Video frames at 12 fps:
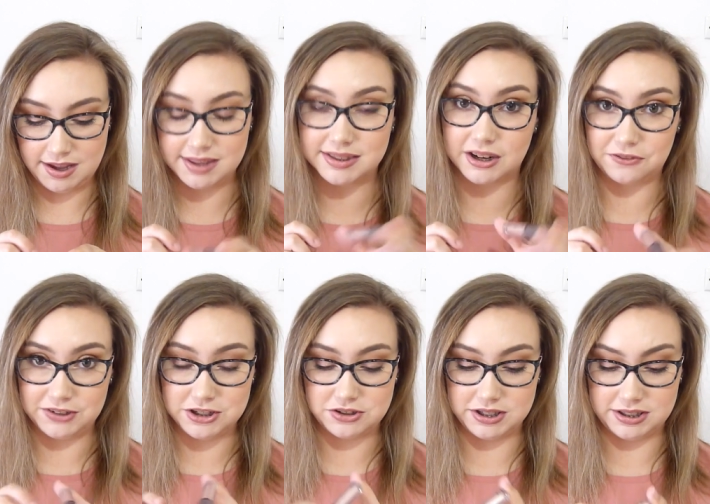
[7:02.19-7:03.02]
Then I
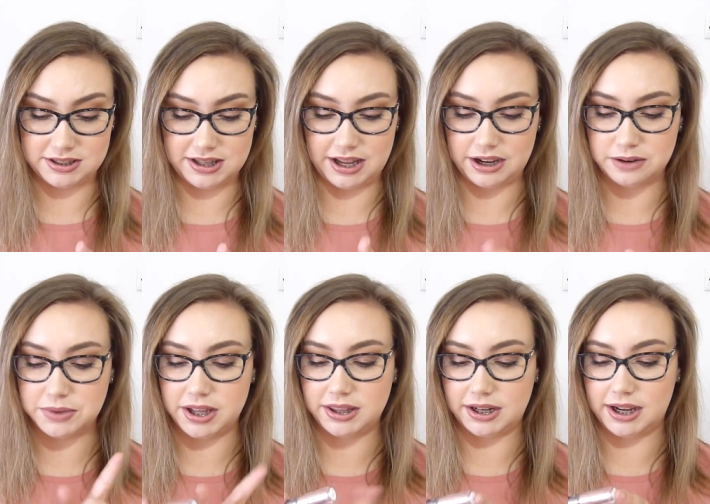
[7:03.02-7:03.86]
finished that up,
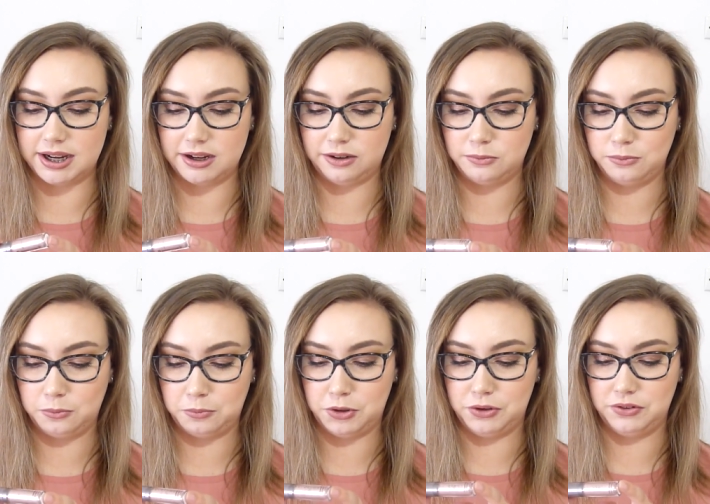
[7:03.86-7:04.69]
and then I
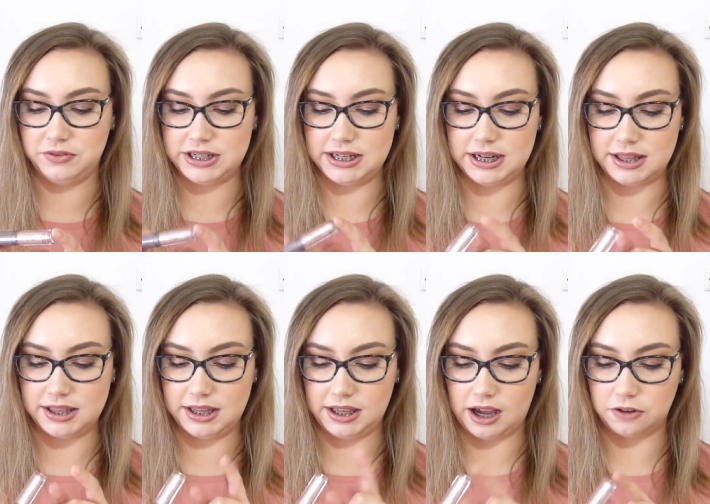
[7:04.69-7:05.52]
moved in
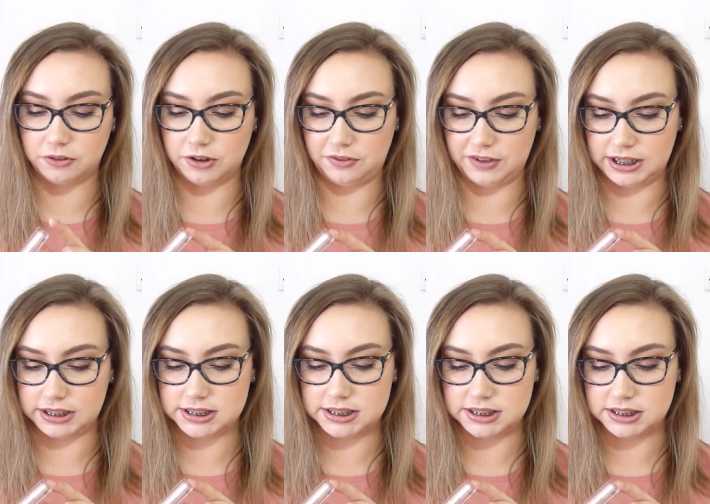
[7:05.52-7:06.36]
the Cover
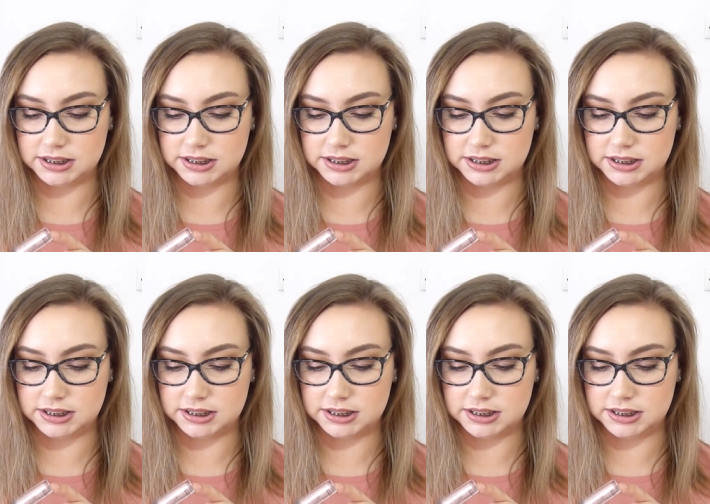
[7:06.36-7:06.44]
FX